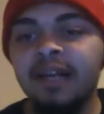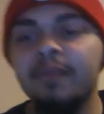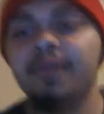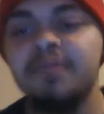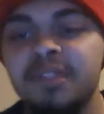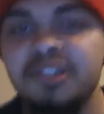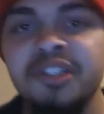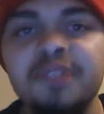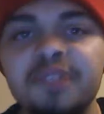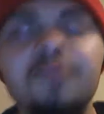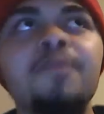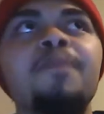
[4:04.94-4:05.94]
hair when he was in the
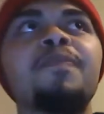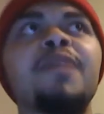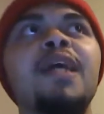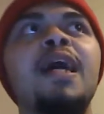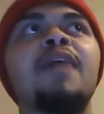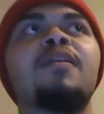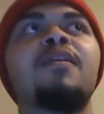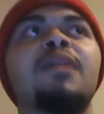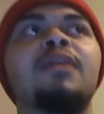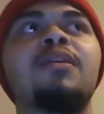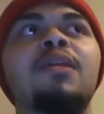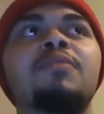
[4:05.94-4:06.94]
Shield. I thought
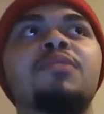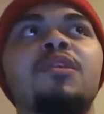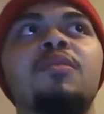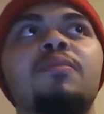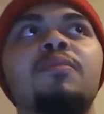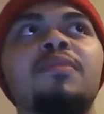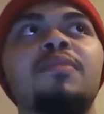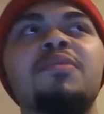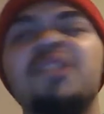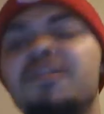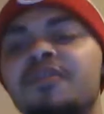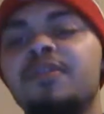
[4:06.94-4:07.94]
that I thought that was dope. It
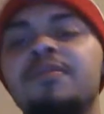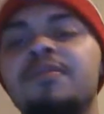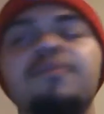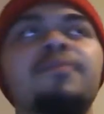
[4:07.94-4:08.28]
was different.